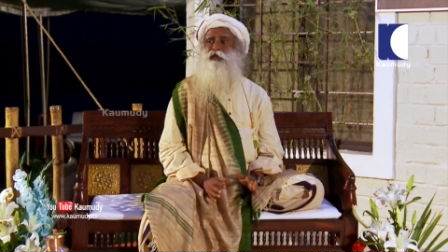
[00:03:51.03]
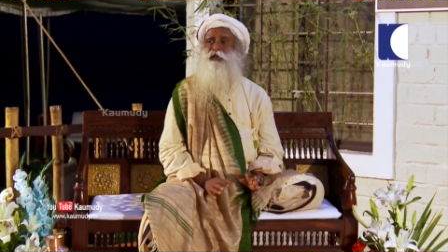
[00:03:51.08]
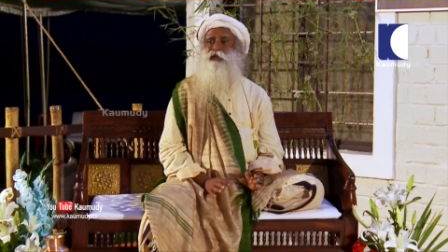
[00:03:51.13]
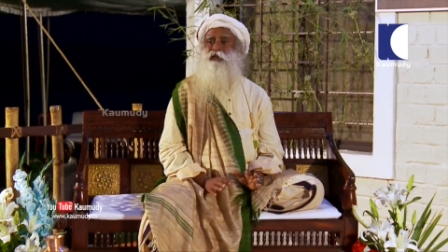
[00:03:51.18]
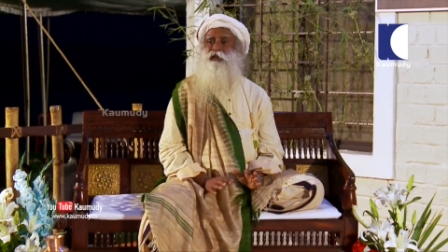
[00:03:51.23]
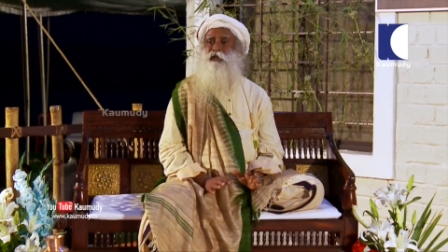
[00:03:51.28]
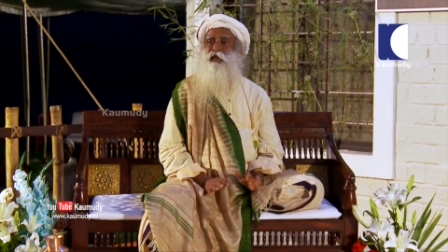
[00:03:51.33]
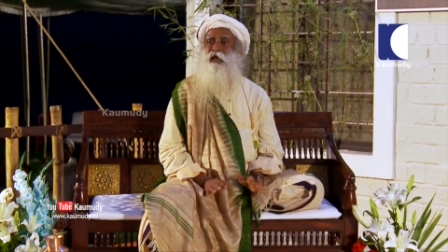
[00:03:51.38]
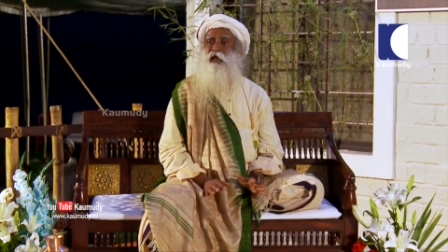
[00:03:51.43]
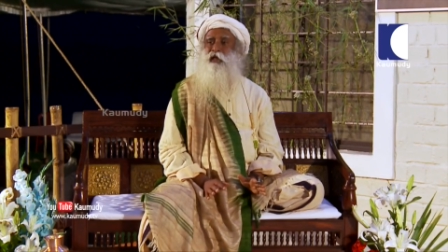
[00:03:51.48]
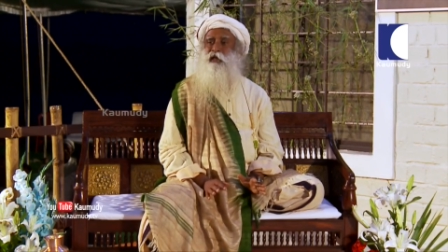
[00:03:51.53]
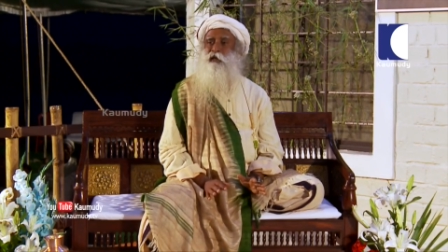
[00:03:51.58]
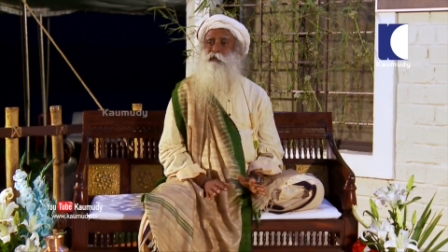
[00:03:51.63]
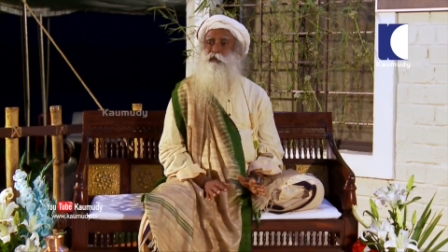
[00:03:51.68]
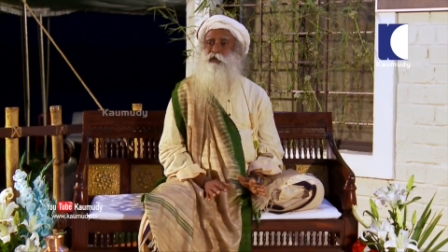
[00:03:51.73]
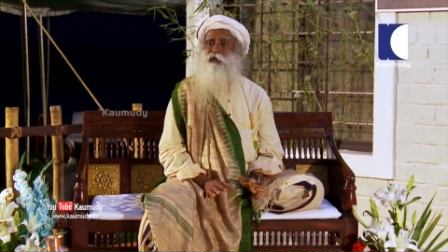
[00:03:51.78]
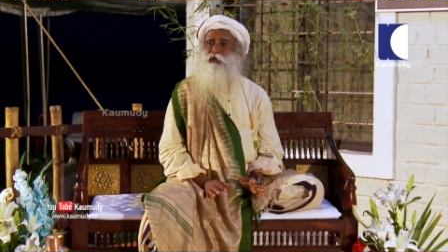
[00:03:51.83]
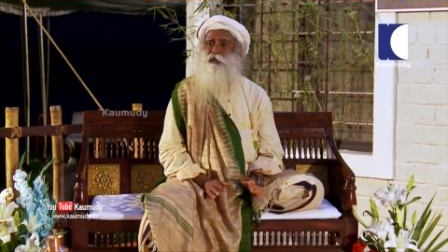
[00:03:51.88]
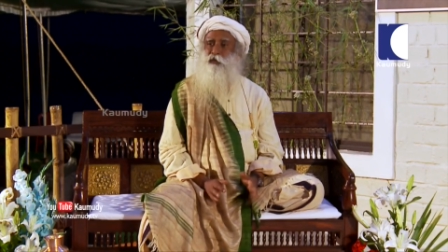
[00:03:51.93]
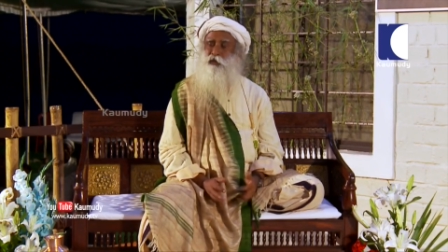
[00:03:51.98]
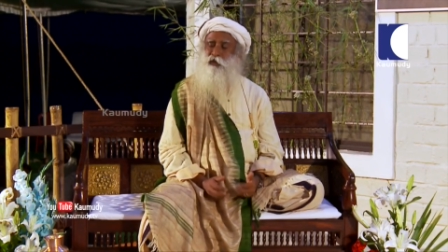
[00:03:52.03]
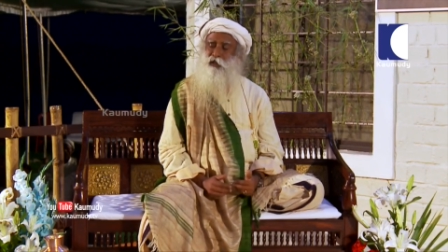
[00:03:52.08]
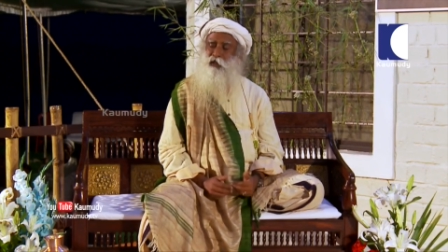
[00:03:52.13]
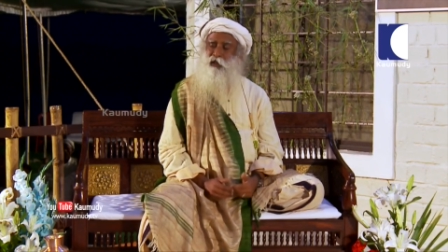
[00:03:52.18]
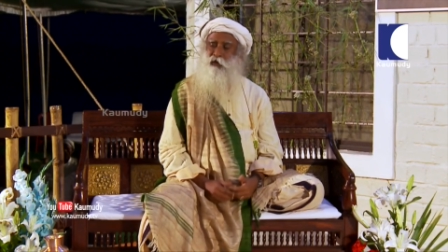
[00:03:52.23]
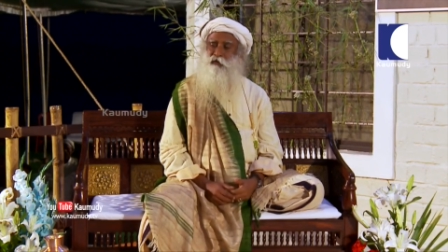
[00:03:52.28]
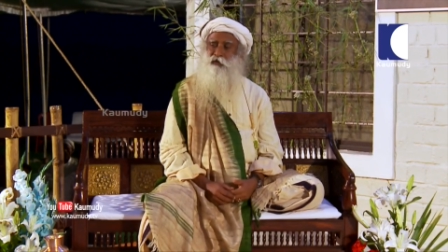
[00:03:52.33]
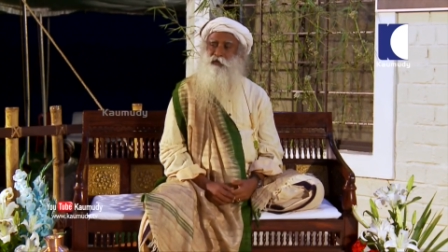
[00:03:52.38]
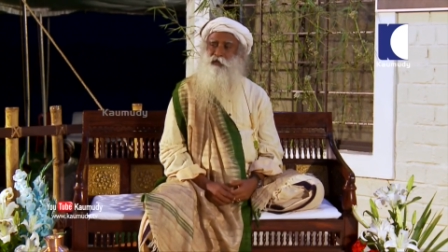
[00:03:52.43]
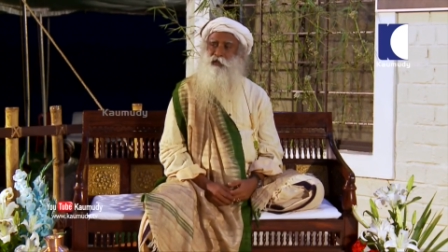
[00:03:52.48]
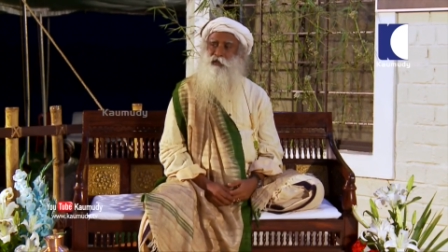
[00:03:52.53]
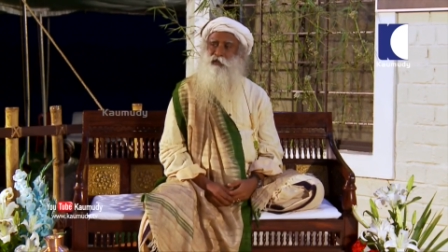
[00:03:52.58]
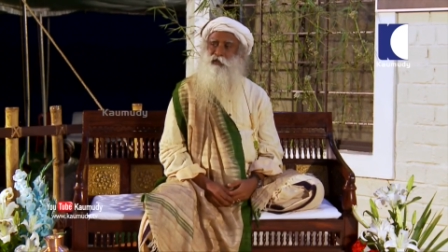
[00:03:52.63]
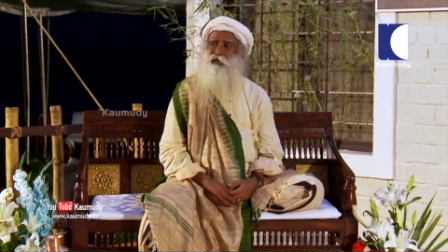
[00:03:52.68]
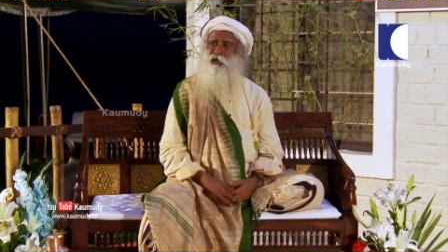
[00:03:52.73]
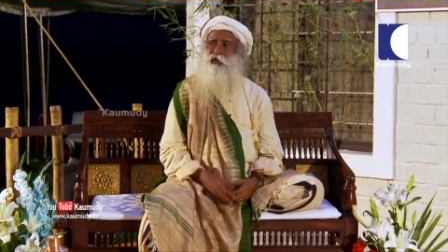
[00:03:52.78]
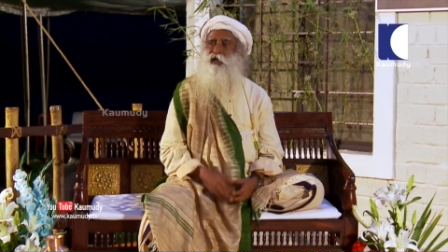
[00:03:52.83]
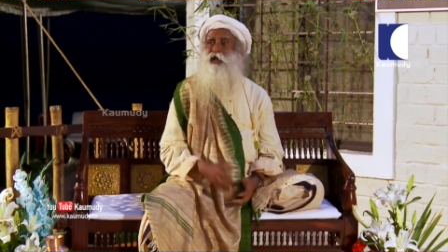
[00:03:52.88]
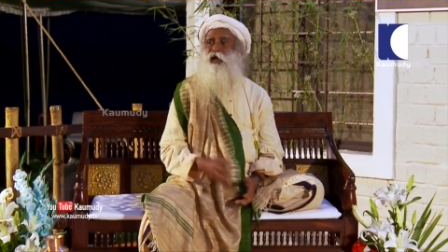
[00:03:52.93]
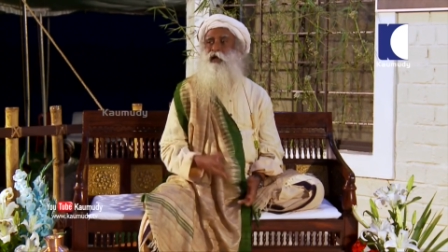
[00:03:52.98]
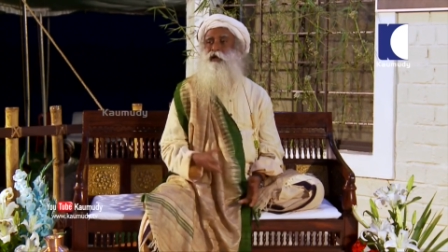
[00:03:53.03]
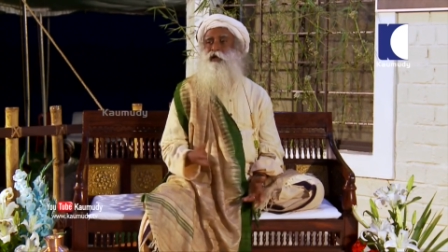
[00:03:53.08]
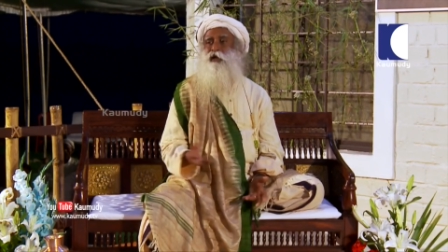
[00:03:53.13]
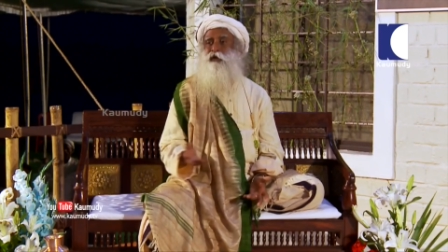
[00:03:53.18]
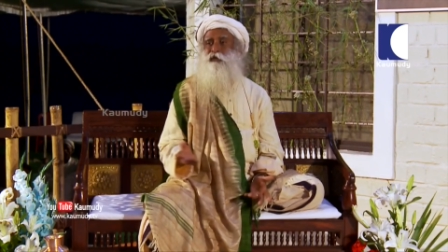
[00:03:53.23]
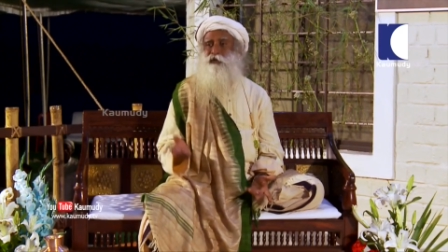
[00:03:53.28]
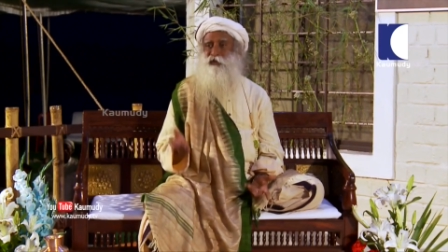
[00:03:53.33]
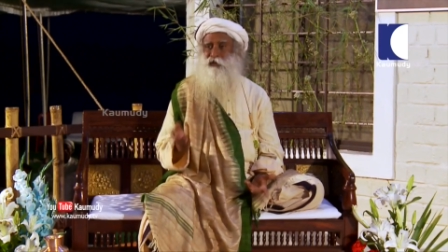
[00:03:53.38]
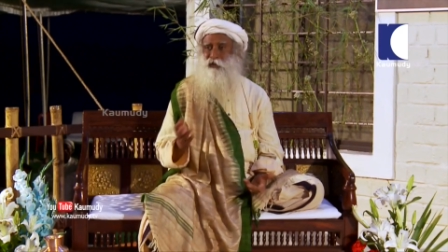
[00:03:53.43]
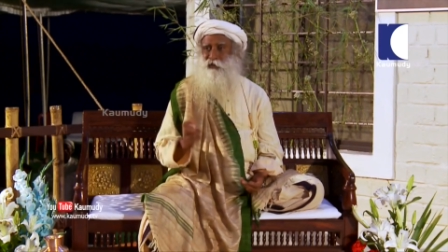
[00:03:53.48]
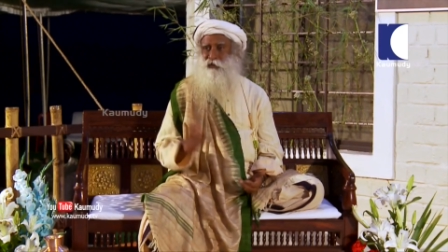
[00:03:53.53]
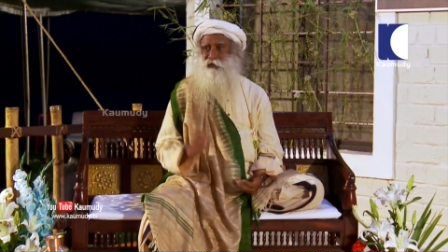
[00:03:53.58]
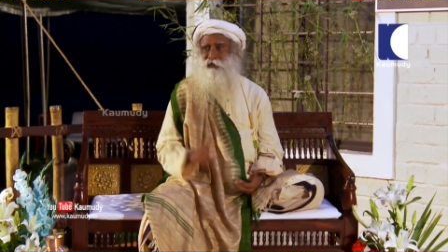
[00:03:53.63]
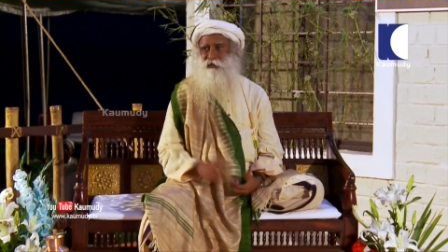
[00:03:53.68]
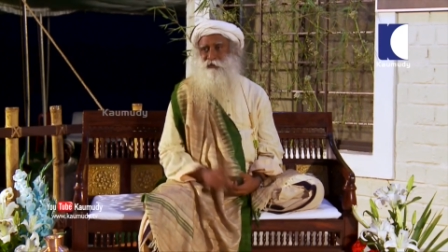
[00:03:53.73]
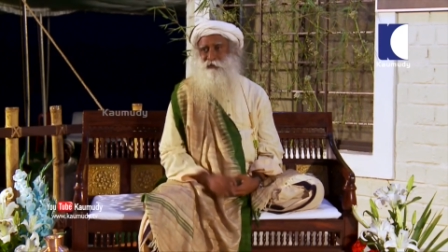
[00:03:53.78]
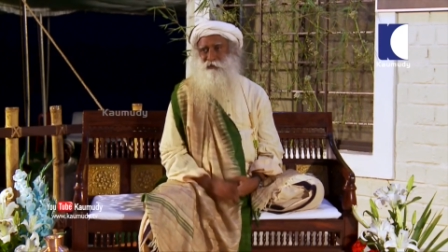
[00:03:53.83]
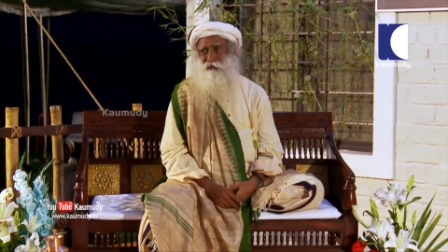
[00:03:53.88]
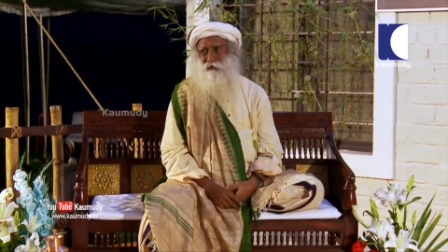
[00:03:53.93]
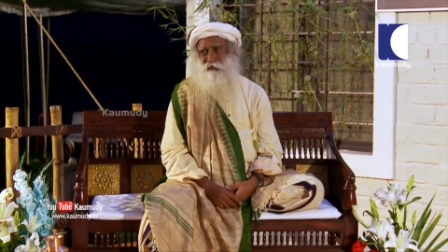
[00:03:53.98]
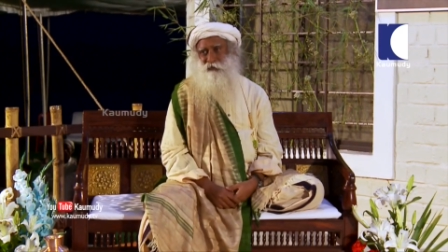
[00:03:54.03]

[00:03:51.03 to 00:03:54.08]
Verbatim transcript: treating the elements within ourselves and around ourselves.